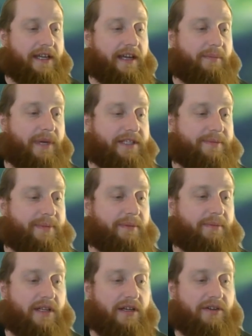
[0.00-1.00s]
It must be
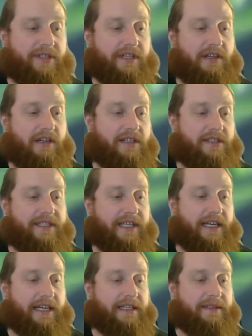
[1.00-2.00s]
below 0
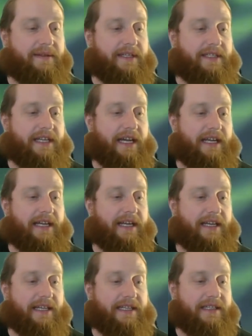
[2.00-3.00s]
outside, and yet I
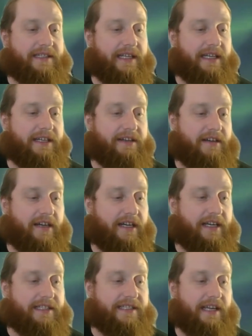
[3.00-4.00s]
can sit here
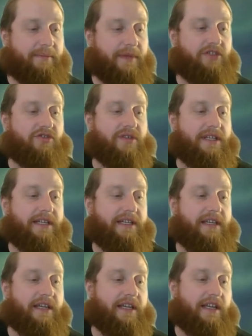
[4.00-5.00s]
inside my tree
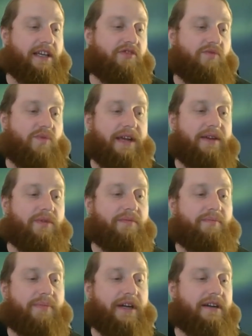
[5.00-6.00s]
and write with
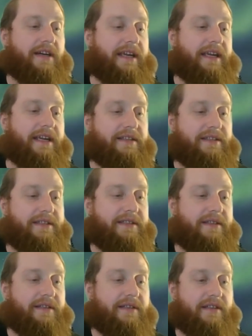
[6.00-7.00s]
bare hands.
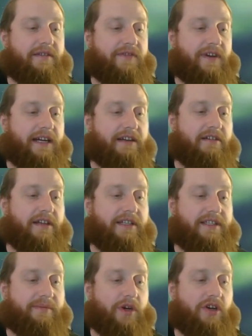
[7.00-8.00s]
The fire
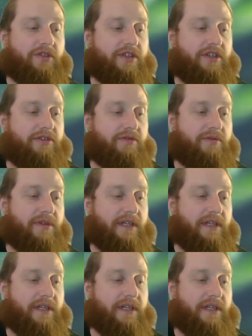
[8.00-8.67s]
is small too.